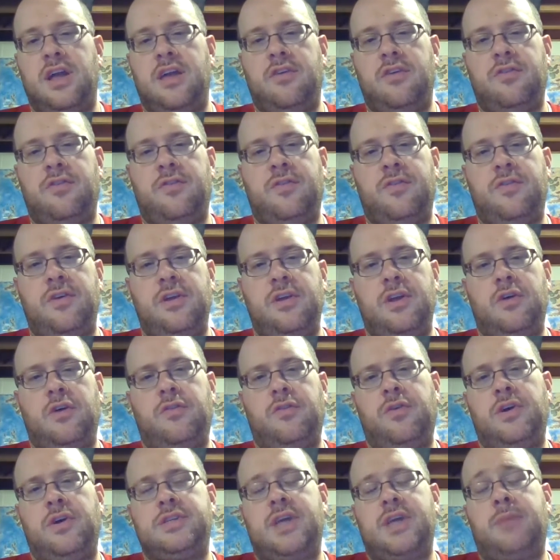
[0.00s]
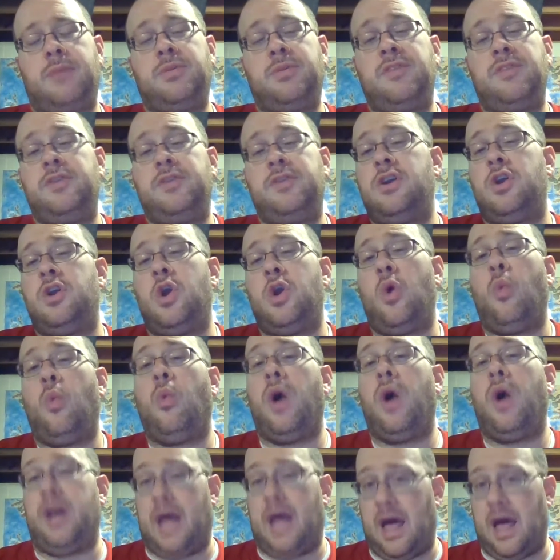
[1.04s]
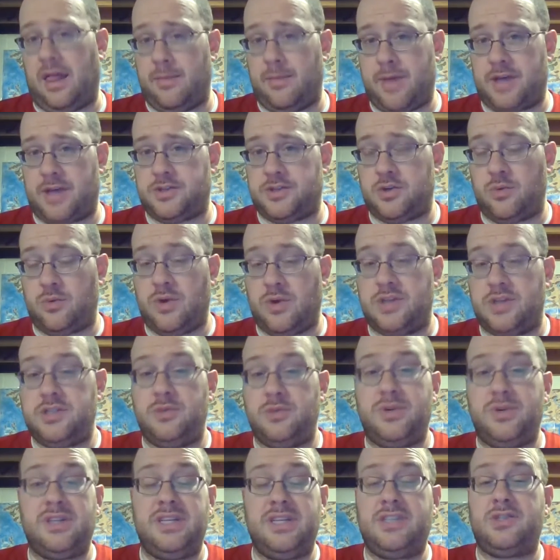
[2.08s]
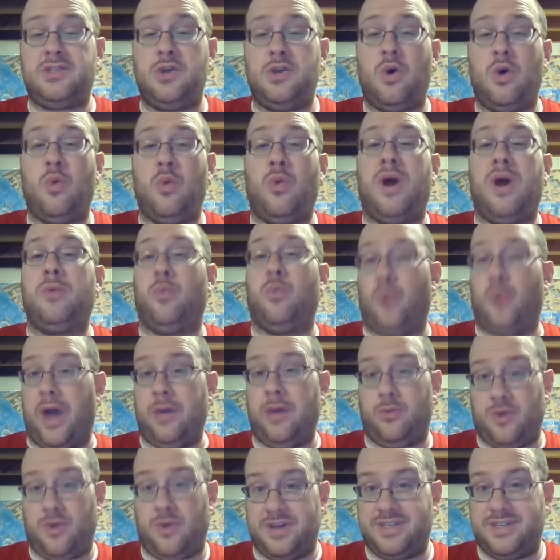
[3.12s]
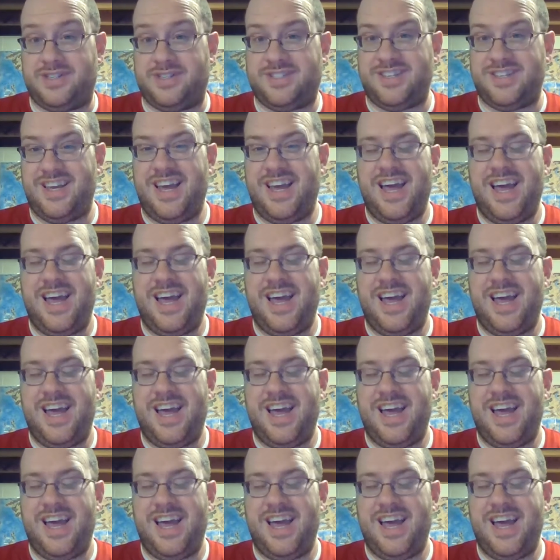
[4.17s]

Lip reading: If, for example, if you didn't know what alabaster was, you would at least know what white was.